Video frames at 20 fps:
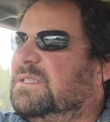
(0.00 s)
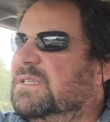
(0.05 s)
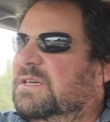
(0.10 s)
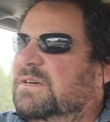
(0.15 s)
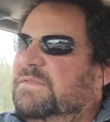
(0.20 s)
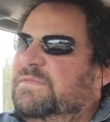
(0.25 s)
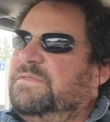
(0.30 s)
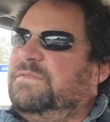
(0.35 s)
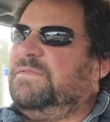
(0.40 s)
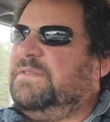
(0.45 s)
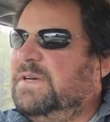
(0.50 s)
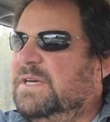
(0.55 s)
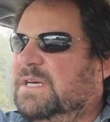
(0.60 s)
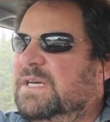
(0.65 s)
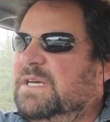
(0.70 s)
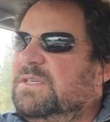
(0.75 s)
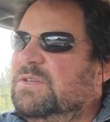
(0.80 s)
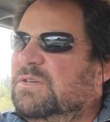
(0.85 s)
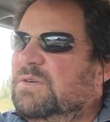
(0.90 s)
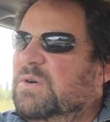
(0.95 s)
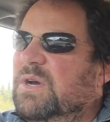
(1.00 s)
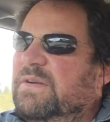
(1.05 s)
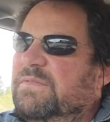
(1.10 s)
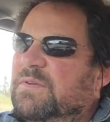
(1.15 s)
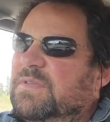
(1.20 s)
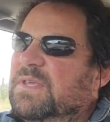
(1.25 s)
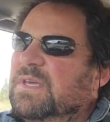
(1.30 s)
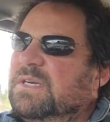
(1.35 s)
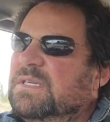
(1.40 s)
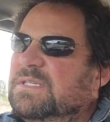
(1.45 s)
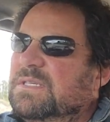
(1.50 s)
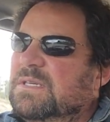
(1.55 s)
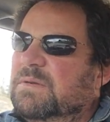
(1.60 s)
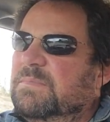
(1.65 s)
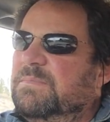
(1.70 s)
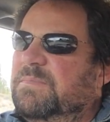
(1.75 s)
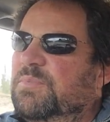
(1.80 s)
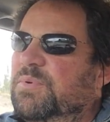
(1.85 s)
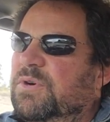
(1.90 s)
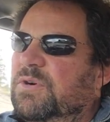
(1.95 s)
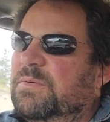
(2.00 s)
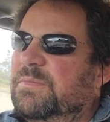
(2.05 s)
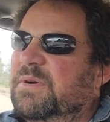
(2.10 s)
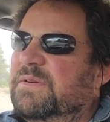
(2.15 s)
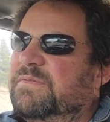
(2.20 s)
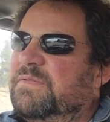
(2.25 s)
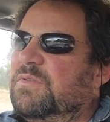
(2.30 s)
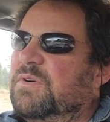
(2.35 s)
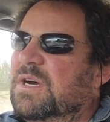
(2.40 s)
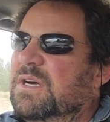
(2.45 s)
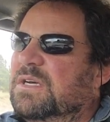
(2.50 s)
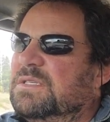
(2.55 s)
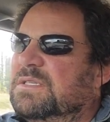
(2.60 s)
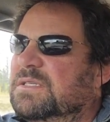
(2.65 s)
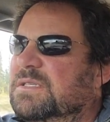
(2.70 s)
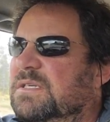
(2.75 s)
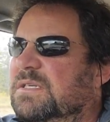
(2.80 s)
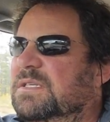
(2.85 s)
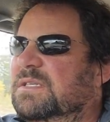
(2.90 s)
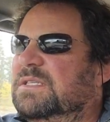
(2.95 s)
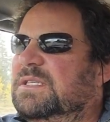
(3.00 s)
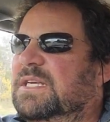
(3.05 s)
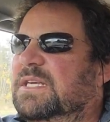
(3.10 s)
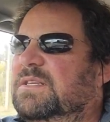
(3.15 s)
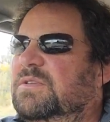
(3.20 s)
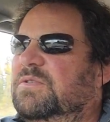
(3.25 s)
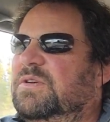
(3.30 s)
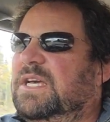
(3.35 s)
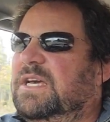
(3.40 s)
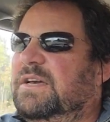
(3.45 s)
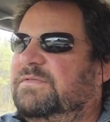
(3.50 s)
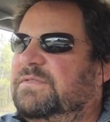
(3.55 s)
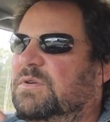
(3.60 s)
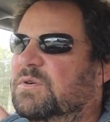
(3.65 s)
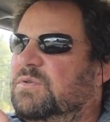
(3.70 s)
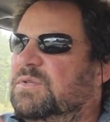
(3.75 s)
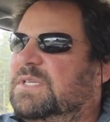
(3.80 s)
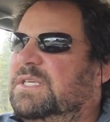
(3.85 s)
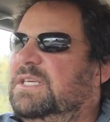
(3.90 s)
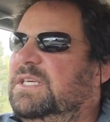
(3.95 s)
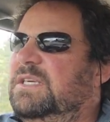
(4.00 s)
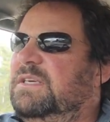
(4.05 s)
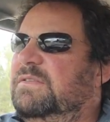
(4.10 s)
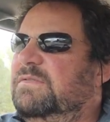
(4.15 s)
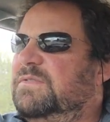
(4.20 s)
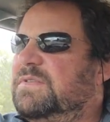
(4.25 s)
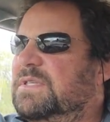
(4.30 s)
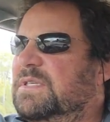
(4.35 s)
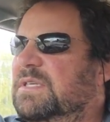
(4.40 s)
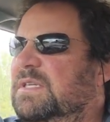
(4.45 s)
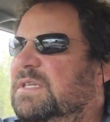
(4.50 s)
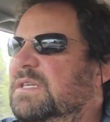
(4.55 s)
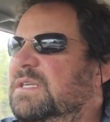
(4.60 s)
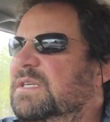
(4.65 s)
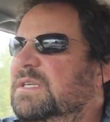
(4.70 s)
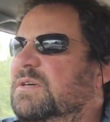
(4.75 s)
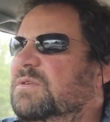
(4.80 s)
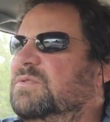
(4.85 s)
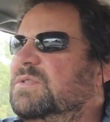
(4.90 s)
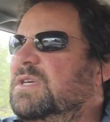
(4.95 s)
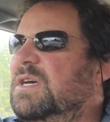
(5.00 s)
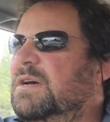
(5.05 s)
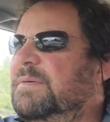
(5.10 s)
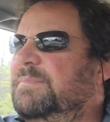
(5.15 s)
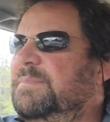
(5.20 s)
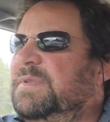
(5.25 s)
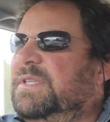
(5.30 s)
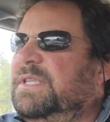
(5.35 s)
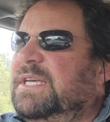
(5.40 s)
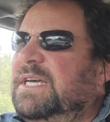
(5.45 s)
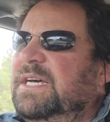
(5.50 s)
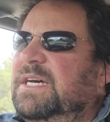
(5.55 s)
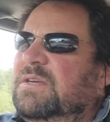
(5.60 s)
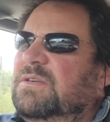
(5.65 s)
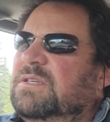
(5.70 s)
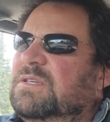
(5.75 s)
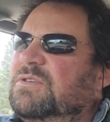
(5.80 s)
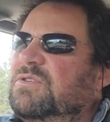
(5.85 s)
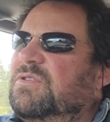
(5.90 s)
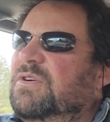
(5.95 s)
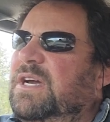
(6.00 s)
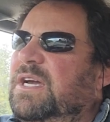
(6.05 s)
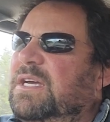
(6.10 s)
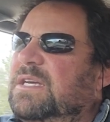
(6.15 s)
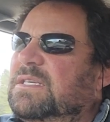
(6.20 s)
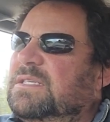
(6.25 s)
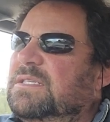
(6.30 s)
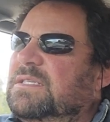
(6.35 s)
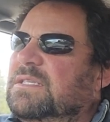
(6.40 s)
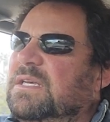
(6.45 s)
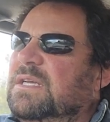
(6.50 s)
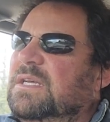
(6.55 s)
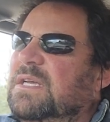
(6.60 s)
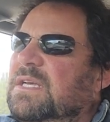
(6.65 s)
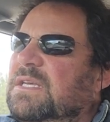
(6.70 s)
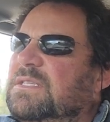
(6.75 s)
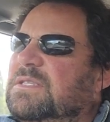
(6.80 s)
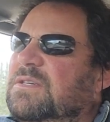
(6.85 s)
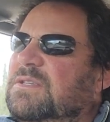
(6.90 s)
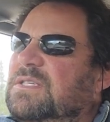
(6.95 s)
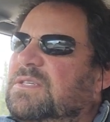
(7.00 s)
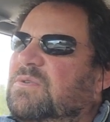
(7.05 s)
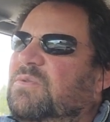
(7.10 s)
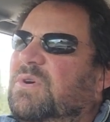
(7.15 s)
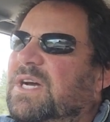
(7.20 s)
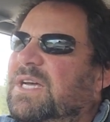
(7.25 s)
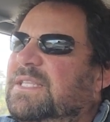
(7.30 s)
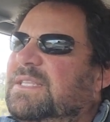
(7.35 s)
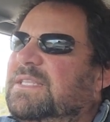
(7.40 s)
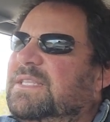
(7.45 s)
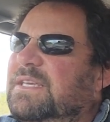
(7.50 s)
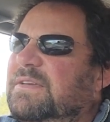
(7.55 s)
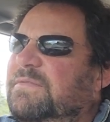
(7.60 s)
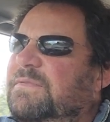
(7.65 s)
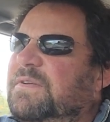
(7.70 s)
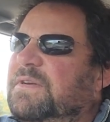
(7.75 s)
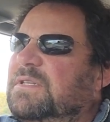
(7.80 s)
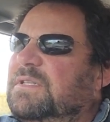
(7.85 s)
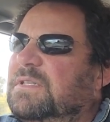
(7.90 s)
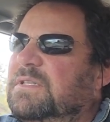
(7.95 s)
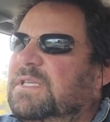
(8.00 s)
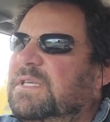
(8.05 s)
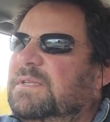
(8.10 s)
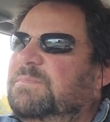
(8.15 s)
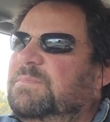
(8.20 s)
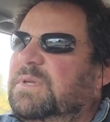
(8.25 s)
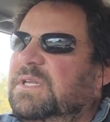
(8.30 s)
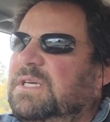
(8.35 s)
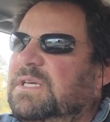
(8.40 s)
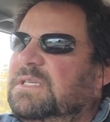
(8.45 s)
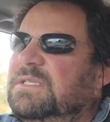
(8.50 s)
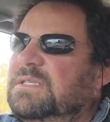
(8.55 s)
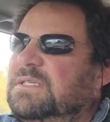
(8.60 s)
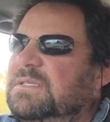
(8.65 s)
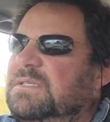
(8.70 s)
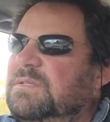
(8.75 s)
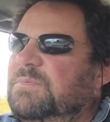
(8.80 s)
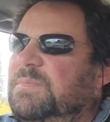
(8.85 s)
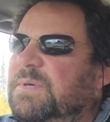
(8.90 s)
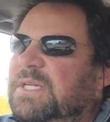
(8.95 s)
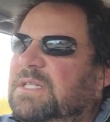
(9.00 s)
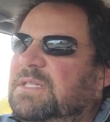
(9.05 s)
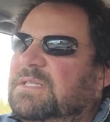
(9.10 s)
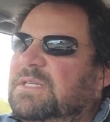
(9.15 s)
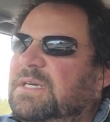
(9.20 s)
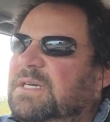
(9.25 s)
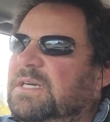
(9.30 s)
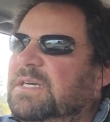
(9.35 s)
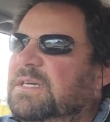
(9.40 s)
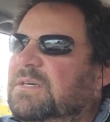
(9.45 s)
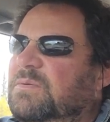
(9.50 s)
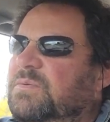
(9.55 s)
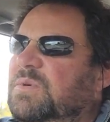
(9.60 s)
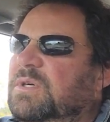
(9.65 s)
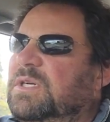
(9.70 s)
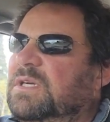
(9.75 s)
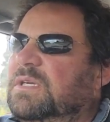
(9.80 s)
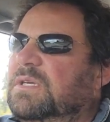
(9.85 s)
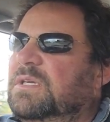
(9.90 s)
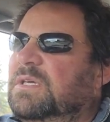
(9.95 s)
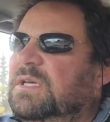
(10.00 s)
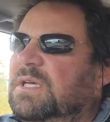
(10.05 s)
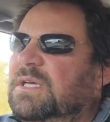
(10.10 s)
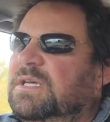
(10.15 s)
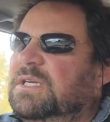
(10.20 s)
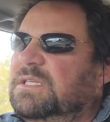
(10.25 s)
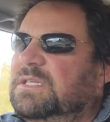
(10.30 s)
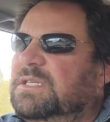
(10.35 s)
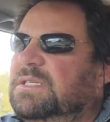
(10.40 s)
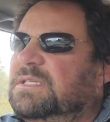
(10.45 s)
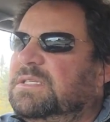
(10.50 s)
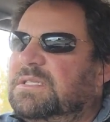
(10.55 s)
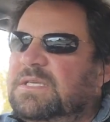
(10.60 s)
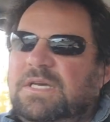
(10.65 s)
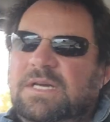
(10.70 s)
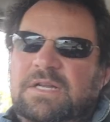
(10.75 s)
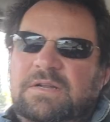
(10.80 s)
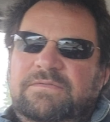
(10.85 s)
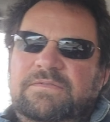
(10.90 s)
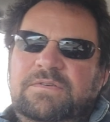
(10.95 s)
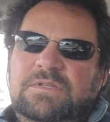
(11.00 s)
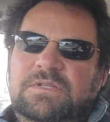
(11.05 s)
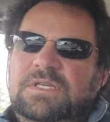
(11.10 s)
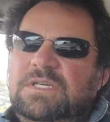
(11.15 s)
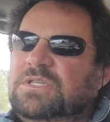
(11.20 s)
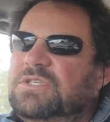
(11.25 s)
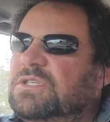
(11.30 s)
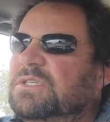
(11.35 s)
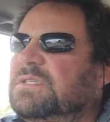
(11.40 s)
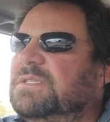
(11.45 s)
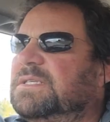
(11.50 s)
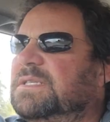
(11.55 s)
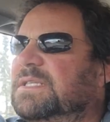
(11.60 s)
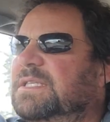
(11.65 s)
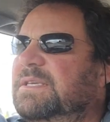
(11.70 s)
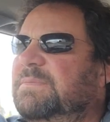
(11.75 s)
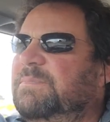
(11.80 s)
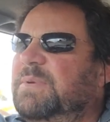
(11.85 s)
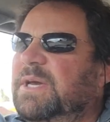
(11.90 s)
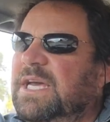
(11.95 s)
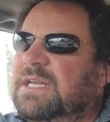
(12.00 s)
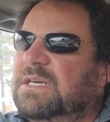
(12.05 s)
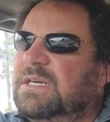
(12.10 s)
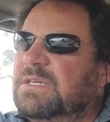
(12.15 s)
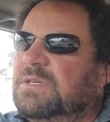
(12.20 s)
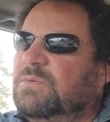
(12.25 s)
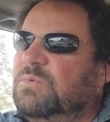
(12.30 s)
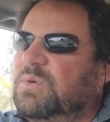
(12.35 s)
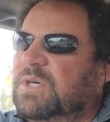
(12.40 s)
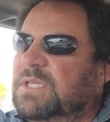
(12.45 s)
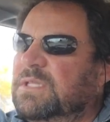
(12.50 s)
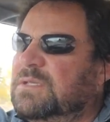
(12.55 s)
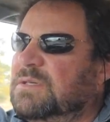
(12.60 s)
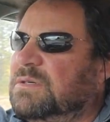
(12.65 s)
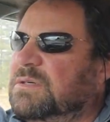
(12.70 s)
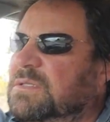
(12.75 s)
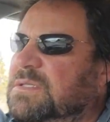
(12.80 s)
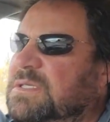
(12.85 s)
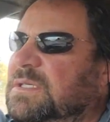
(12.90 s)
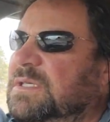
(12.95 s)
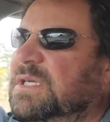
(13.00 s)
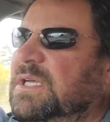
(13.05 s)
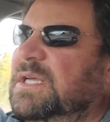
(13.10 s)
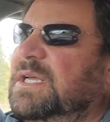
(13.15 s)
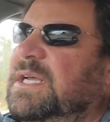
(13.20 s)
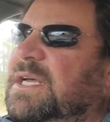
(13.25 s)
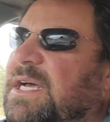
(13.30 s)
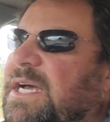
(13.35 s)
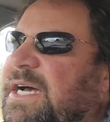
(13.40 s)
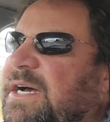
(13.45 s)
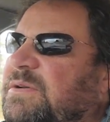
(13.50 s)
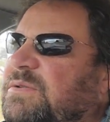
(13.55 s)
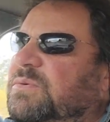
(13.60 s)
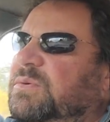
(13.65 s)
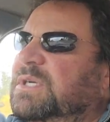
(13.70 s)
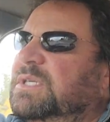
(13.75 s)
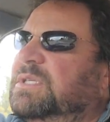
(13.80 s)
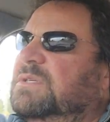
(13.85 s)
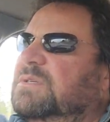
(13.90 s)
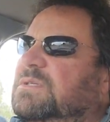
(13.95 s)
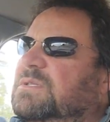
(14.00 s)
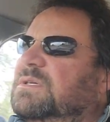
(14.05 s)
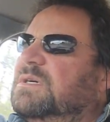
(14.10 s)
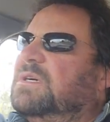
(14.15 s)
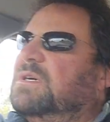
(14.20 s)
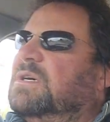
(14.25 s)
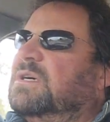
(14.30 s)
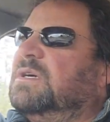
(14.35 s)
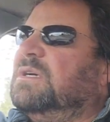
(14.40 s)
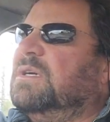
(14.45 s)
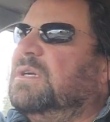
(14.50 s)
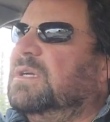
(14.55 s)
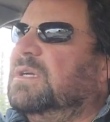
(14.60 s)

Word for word: of uh, you know everything is on permafrost and then you have those heaves and it goes up and down and cracks so it's quite difficult at places to build a highway in these kind of conditions and depending on the winters how the winters are